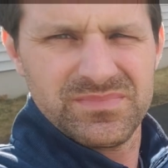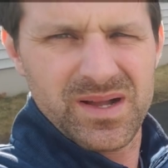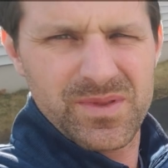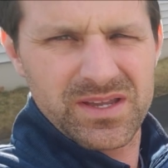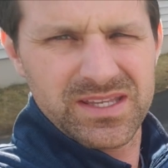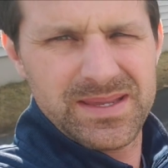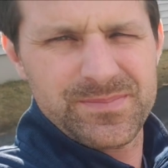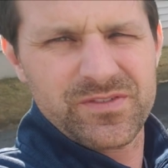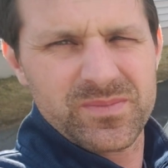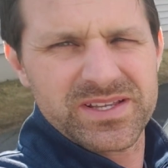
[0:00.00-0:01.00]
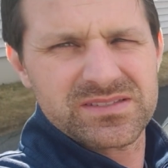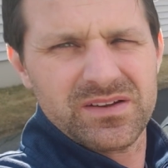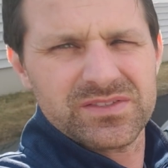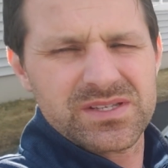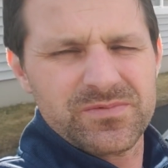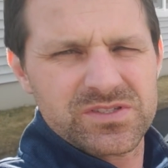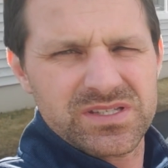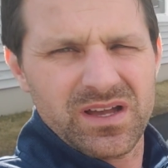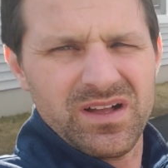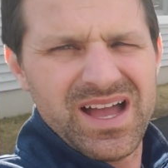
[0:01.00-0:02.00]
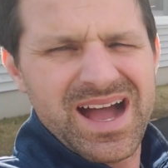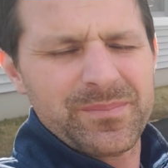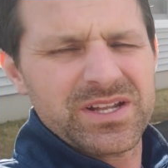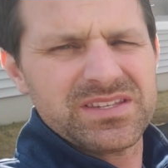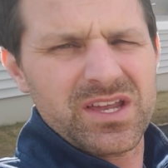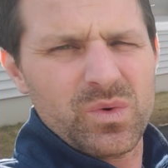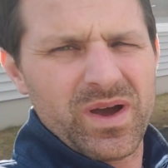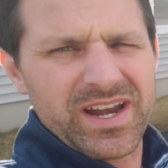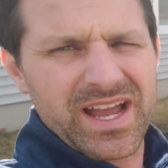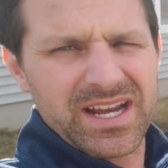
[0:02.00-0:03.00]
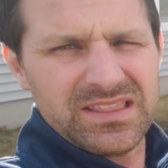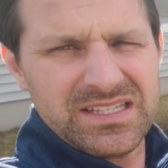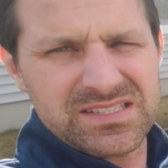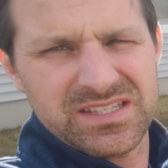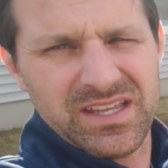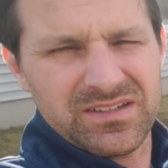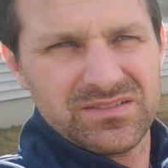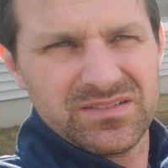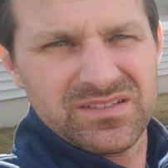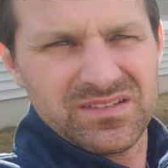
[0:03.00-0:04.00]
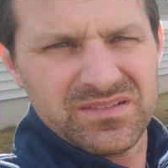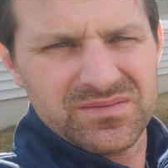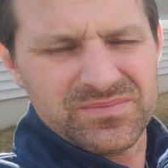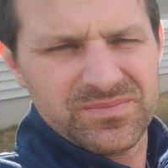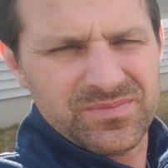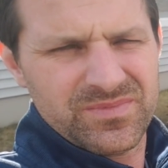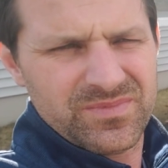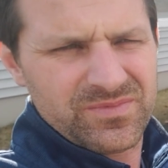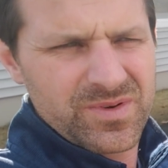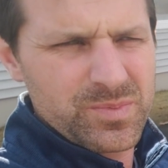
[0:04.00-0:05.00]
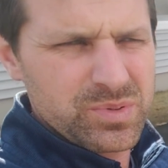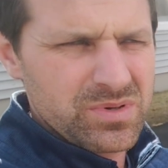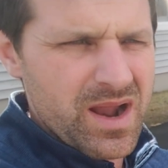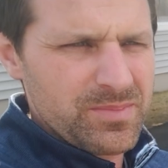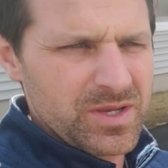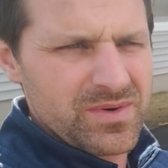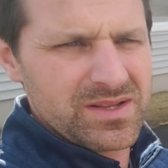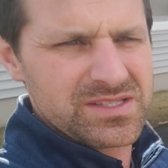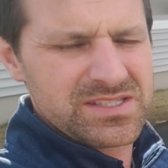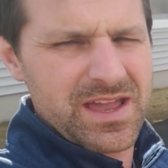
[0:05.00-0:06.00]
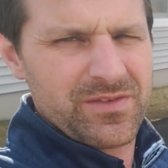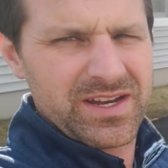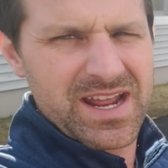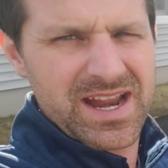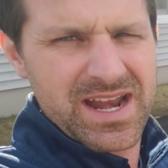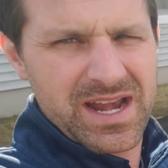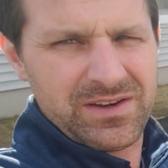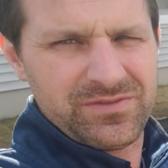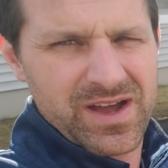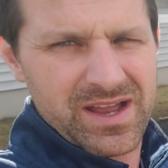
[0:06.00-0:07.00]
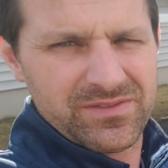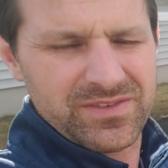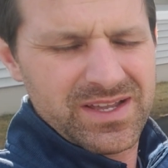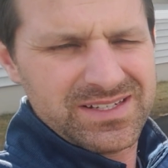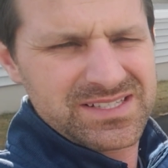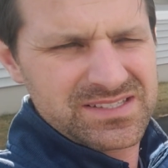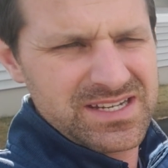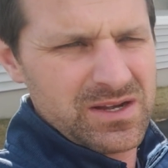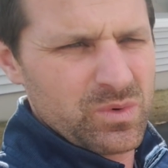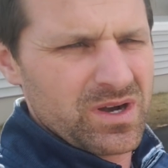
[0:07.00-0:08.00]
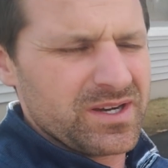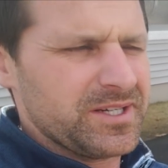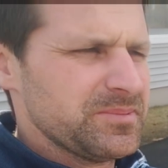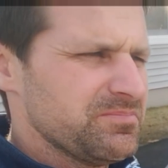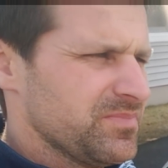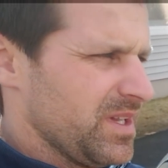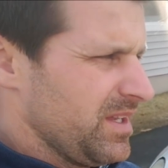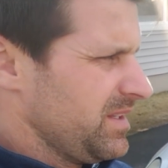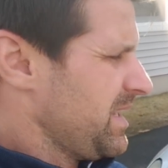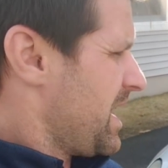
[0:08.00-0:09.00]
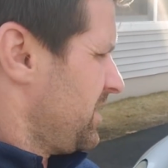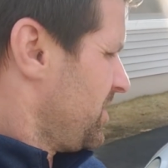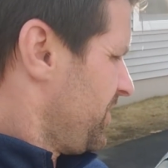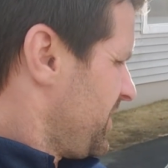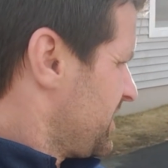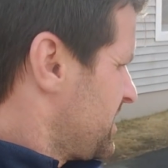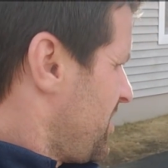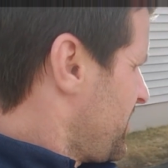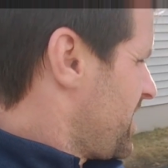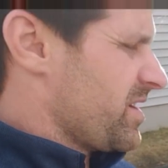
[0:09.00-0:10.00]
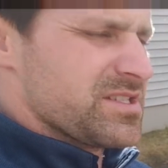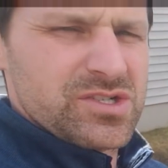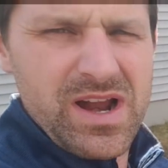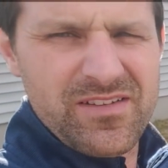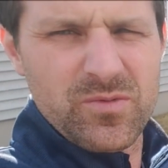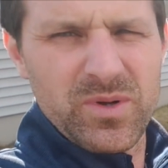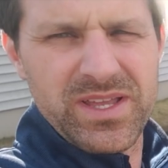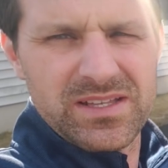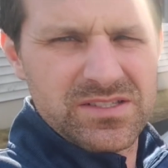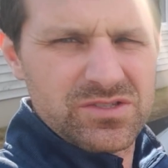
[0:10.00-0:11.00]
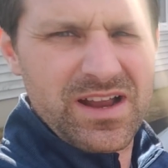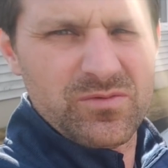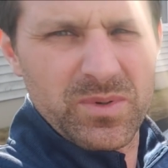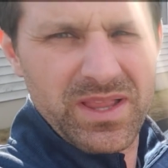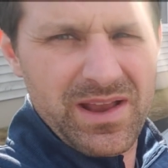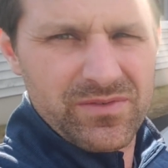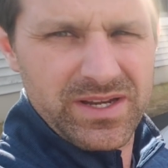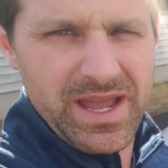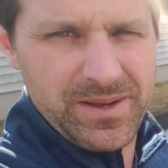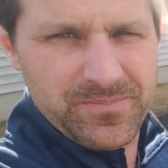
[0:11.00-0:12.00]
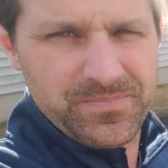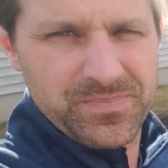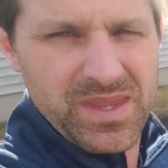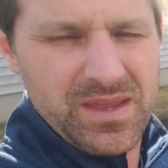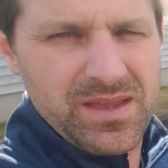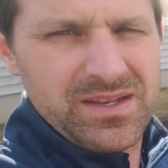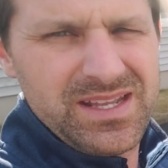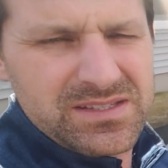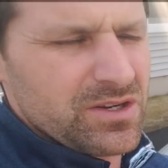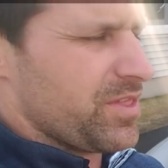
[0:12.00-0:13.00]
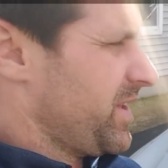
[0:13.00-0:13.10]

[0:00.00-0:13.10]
I'm not going to keep it for myself. It's up for sale. I'm going to tell you what. I'm going to list it for probably around 79.95. Does it need work? Yeah, little things here and there. Is it drivable? Yes, it's drivable every day. Needs little